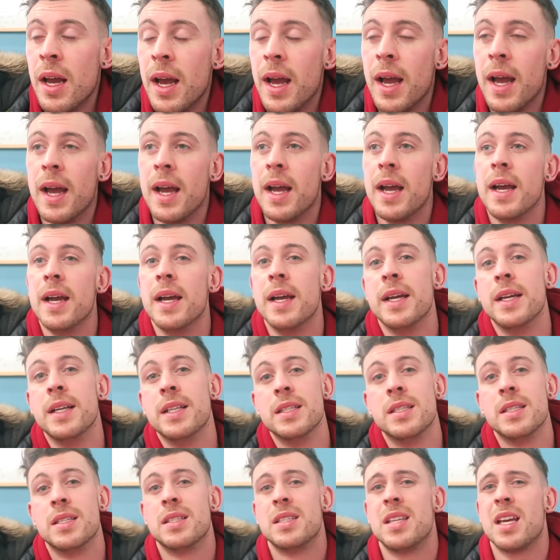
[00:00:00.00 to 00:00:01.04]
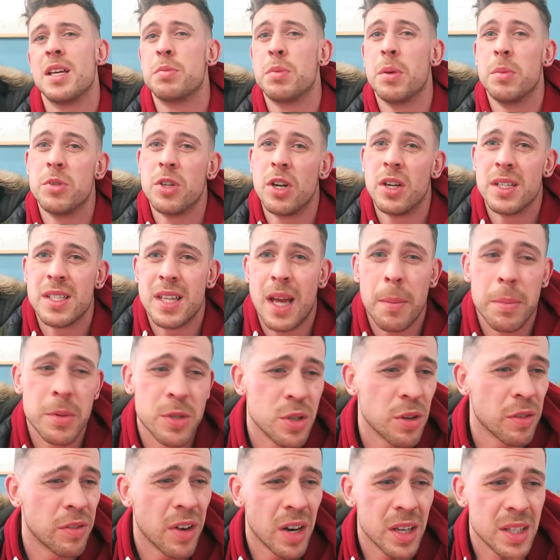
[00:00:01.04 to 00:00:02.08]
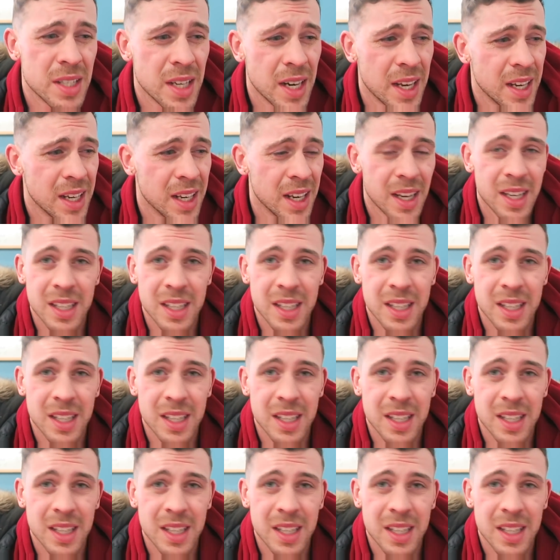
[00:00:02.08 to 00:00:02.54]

And that's pretty much all that's happened so far today.